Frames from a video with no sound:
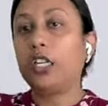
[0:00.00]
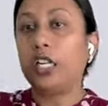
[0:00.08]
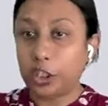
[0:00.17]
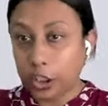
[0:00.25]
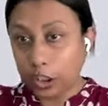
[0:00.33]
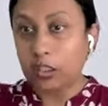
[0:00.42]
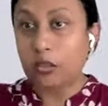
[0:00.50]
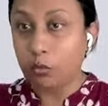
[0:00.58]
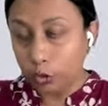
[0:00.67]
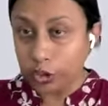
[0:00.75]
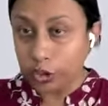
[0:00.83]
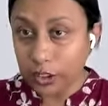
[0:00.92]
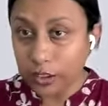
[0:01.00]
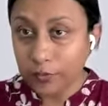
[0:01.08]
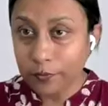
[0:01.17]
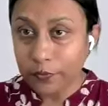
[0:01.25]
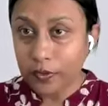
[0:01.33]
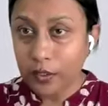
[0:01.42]
rotational
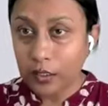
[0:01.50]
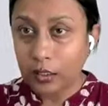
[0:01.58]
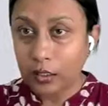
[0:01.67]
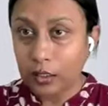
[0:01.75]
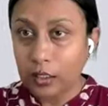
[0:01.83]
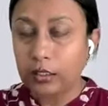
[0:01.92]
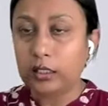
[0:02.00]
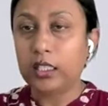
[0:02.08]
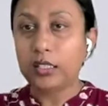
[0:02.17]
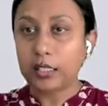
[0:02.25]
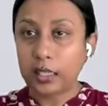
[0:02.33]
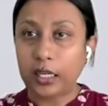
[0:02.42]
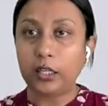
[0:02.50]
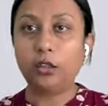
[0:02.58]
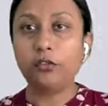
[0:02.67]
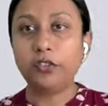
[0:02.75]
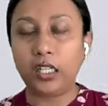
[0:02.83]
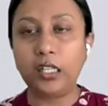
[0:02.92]
motion? These
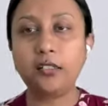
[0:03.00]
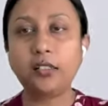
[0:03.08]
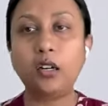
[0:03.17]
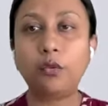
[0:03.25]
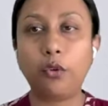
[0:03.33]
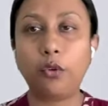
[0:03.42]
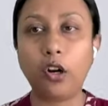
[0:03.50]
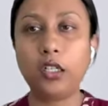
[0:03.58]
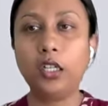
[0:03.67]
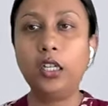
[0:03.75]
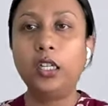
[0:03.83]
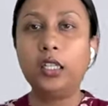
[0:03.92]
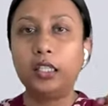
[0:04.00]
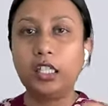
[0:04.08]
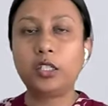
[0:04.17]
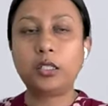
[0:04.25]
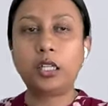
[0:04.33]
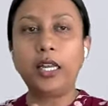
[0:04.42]
kind of things are what
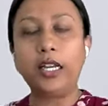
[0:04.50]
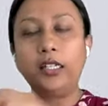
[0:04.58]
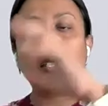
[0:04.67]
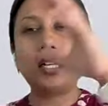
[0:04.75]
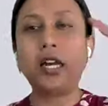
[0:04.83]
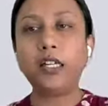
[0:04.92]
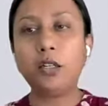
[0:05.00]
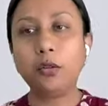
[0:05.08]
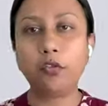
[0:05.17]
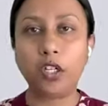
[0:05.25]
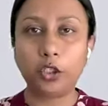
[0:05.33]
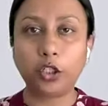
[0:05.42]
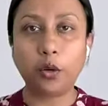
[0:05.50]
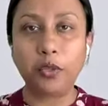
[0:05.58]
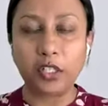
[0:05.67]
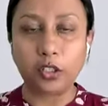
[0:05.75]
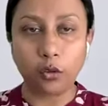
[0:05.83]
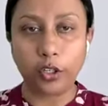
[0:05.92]
this entire
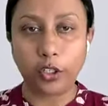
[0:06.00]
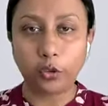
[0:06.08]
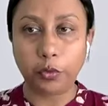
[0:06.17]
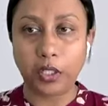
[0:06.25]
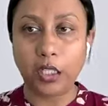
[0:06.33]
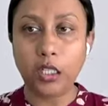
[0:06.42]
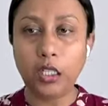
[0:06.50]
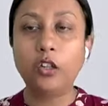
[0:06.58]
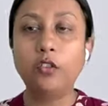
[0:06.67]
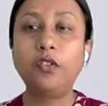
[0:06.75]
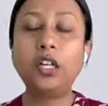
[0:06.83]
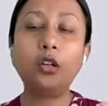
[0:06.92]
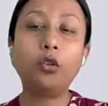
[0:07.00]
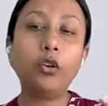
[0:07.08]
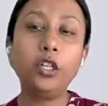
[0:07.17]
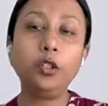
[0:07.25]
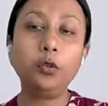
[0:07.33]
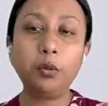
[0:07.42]
workshop is going to be. We
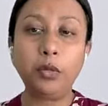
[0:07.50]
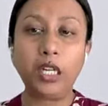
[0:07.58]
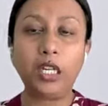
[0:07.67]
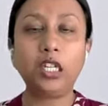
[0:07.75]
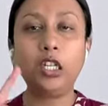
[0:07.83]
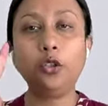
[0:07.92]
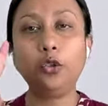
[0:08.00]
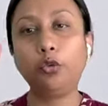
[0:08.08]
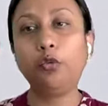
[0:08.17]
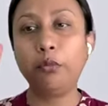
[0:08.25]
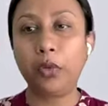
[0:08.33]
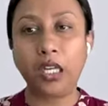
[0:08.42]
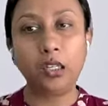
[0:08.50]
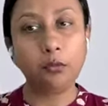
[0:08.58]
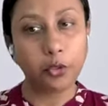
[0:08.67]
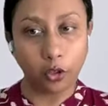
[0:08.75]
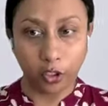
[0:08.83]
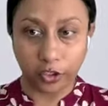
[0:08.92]
are going to be making two
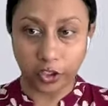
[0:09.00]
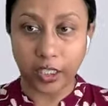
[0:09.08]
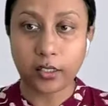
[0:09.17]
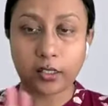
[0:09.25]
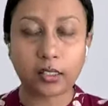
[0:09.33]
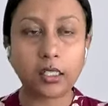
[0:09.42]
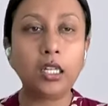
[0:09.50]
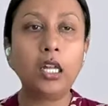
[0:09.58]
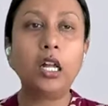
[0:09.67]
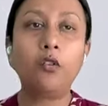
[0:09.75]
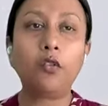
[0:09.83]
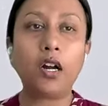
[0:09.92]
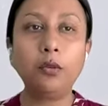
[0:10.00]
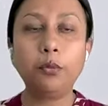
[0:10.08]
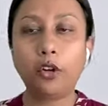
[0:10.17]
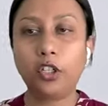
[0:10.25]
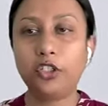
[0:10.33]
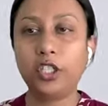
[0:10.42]
main projects.
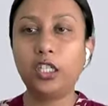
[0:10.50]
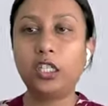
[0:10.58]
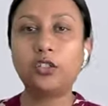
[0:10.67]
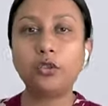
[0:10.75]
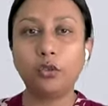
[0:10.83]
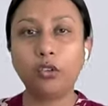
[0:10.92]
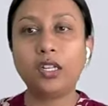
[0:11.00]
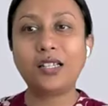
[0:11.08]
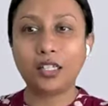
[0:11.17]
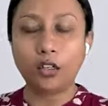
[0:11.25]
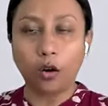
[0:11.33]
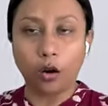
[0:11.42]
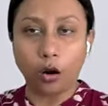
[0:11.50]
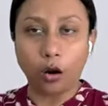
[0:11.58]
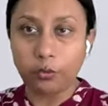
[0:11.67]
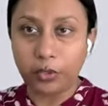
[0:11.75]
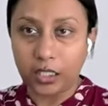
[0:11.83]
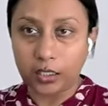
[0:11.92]
One project is known as an
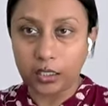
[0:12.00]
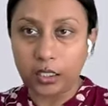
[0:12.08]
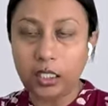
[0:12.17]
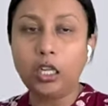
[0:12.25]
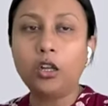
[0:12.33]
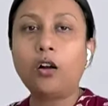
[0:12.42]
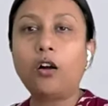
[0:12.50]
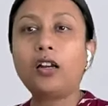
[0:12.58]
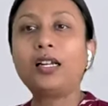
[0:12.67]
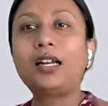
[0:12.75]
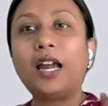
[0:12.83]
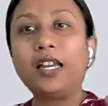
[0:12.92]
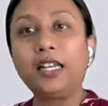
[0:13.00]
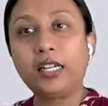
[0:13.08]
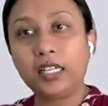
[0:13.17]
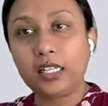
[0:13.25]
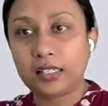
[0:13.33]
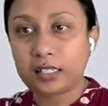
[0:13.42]
automata or a
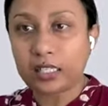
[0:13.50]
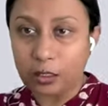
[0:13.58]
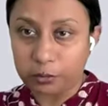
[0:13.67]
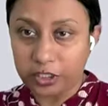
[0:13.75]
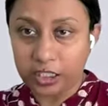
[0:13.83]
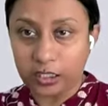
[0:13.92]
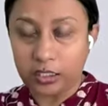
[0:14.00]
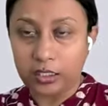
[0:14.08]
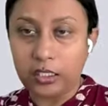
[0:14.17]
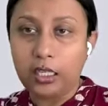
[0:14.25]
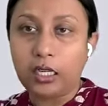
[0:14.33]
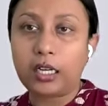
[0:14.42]
kinetic sculpture.